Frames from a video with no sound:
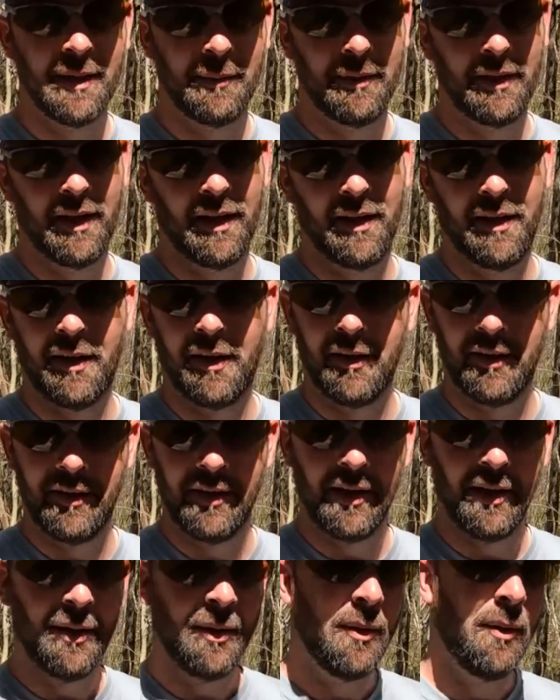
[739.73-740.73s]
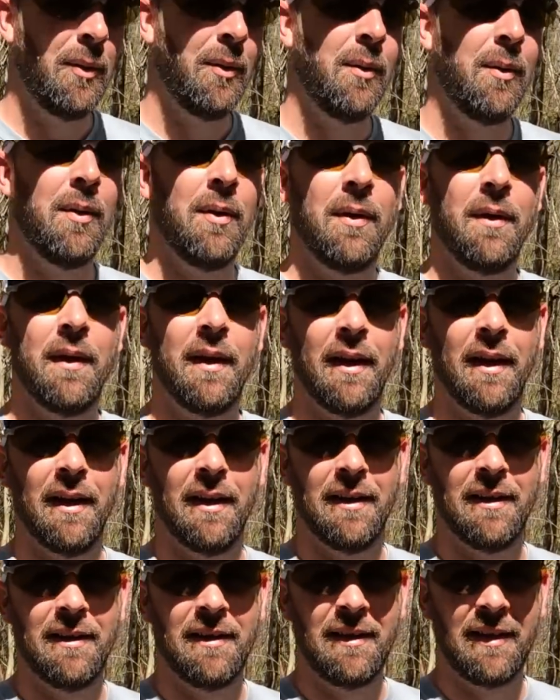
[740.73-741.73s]
some of y'all already know
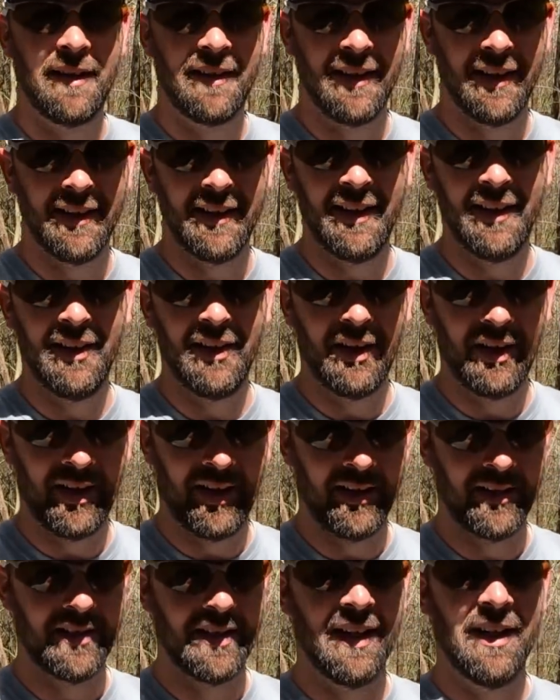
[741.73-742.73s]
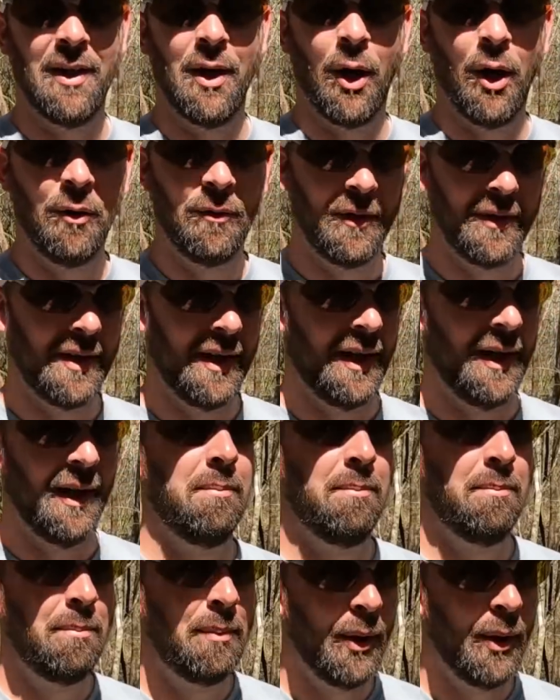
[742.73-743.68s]
that Kentucky lost in overtime.